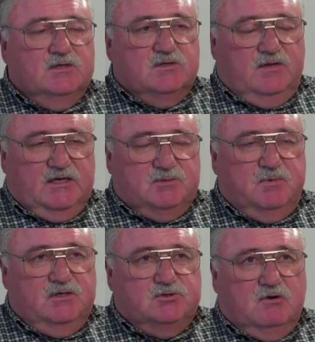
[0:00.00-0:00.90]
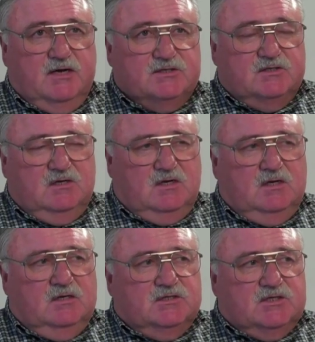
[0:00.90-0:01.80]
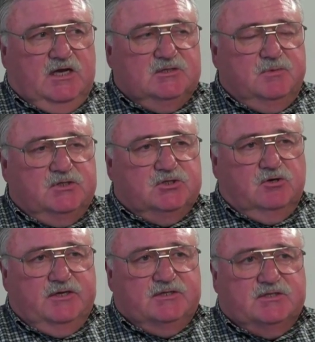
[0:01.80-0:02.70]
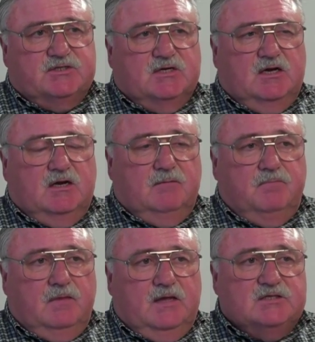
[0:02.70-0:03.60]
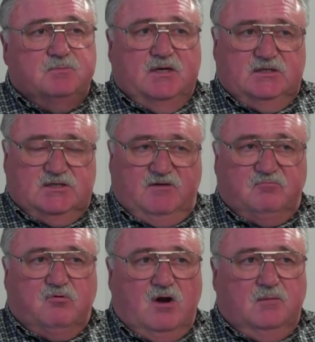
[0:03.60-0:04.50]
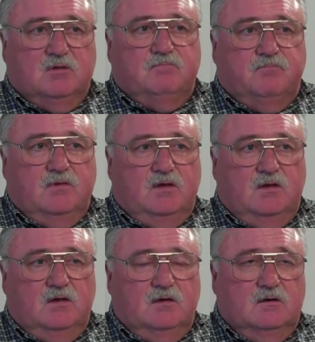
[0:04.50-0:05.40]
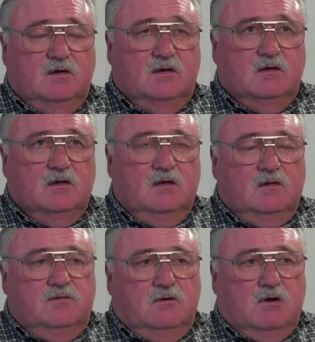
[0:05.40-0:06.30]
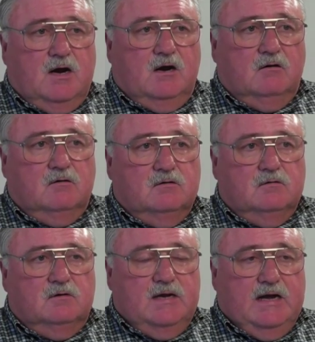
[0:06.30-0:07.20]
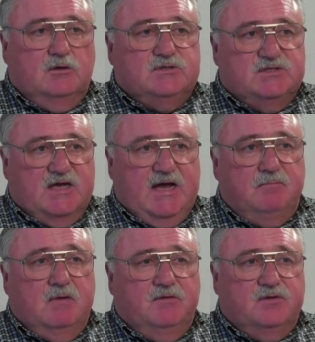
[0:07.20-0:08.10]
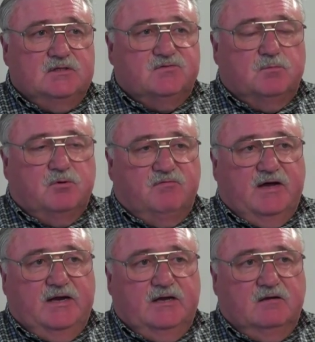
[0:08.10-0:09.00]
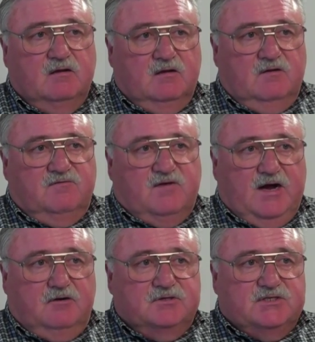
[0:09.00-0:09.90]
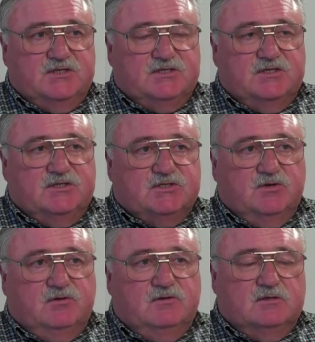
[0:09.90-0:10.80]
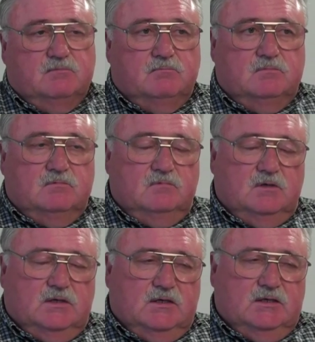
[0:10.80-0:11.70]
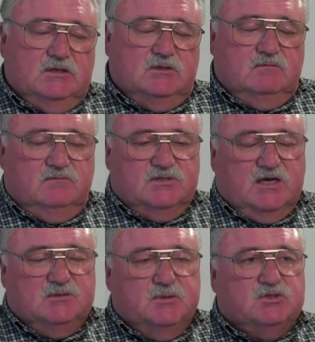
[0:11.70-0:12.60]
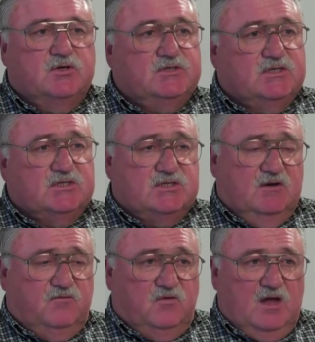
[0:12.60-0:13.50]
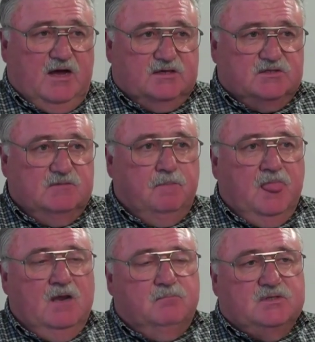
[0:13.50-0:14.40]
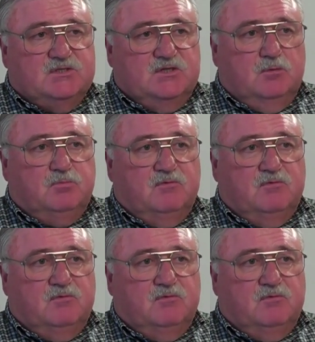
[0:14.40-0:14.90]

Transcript: So that's been addressed. Seismic joints um, has been a tough problem, and uh, there are now design methods for providing fire resistance so that the uh, seismic joints can still flex but still